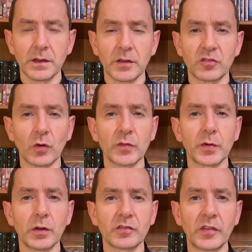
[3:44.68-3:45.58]
the show's
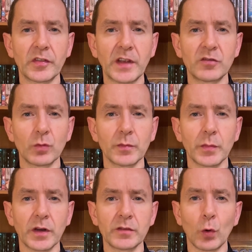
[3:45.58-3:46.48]
production schedule was
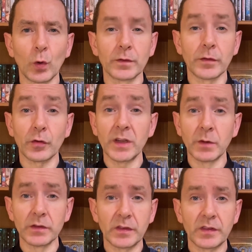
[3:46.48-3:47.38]
put on hold for 3
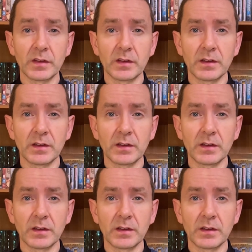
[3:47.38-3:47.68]
months,